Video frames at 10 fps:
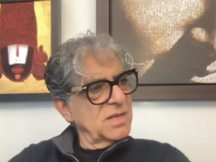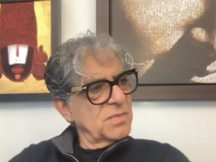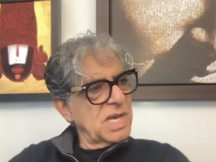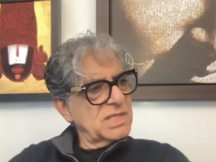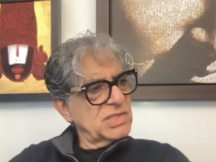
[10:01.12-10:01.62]

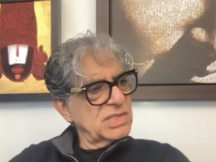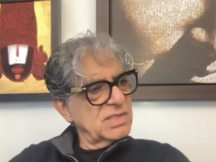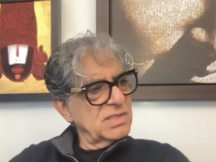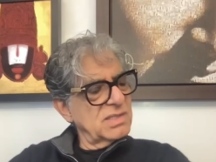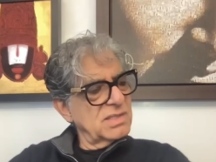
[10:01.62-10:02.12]

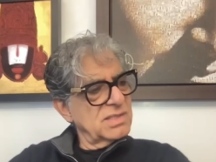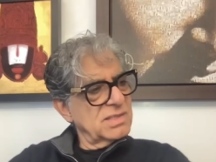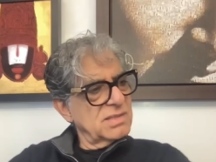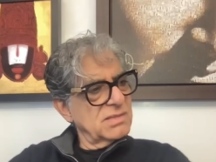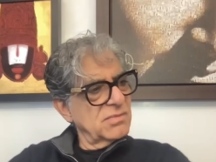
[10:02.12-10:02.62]
Imagine
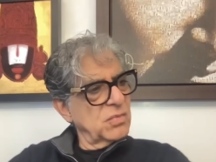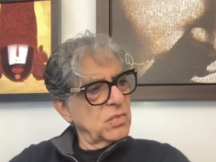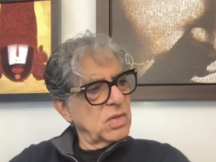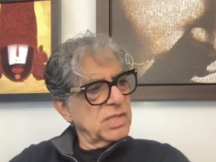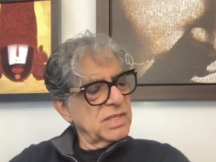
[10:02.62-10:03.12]

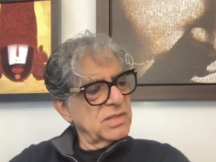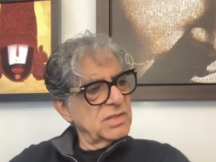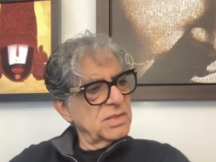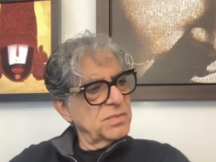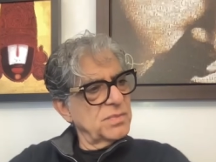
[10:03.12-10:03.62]
walking
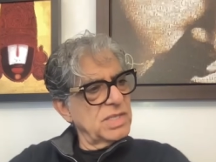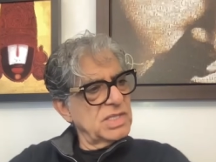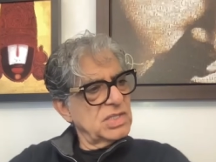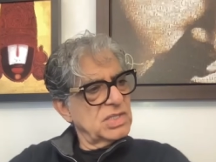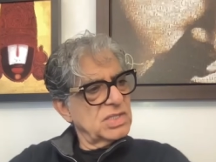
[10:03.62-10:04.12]
on the
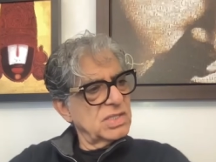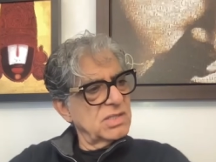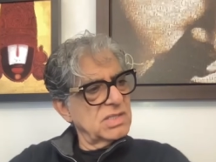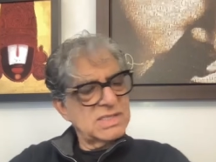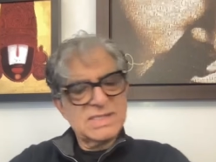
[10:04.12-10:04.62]
beach,
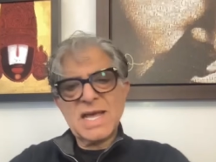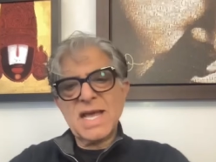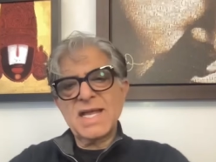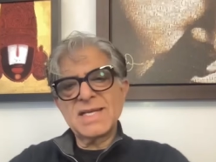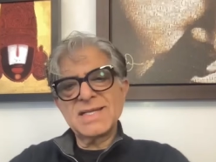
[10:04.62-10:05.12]
on
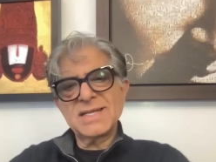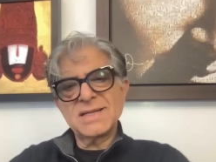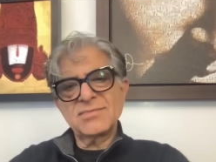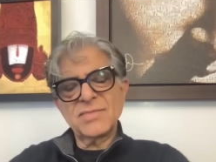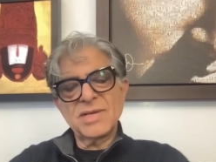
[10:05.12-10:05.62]
sand,
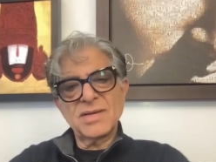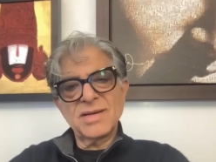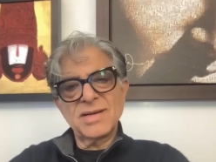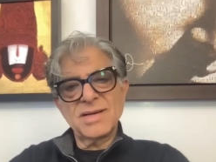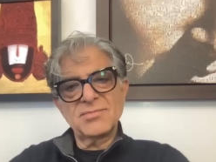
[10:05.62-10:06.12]

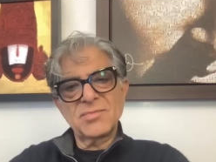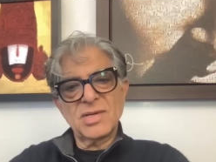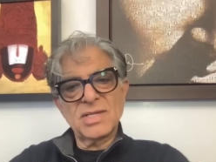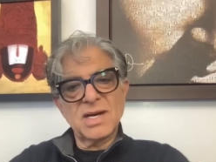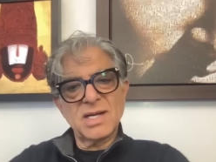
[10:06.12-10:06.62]

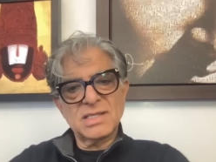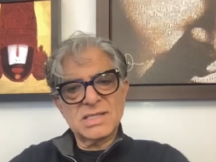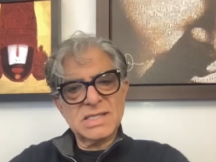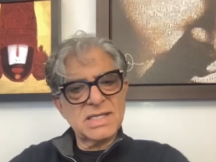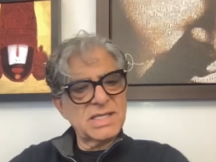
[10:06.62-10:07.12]
on a hot
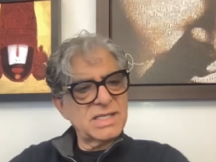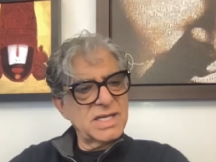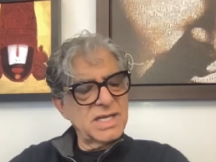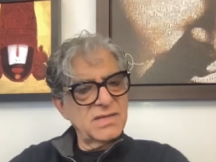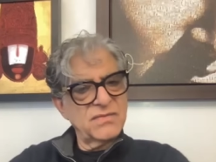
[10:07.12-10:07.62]
sunny
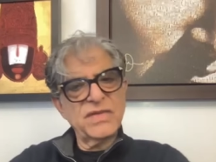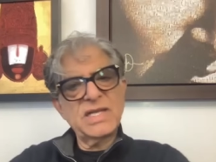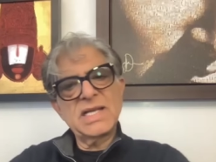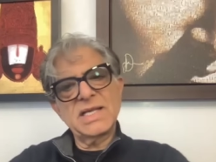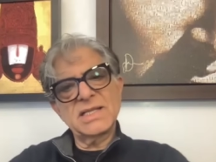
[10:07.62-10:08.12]
day and
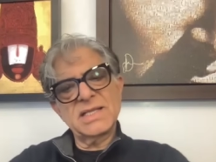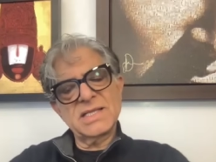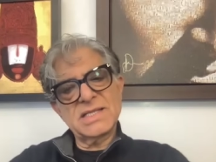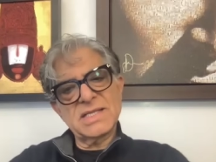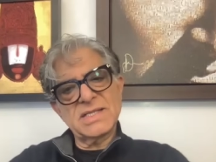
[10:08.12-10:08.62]
feeling the
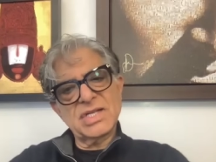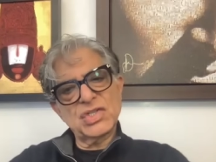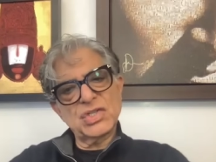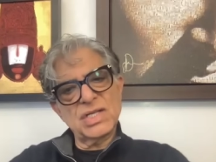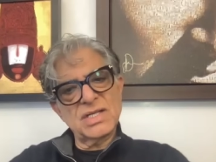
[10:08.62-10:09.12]

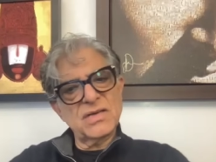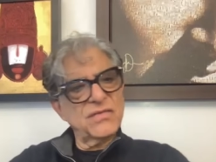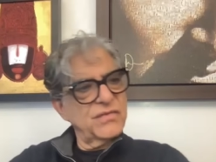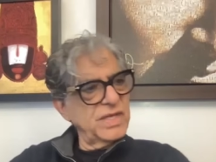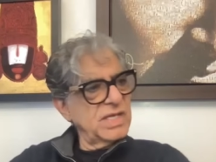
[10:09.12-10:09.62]
sensation in your
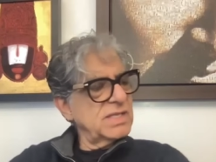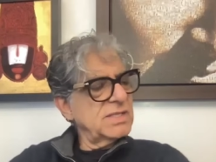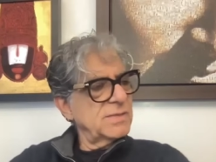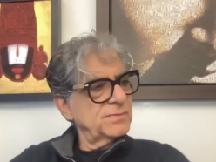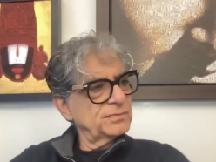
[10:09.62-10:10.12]

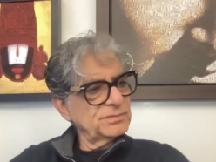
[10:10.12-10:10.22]
feet.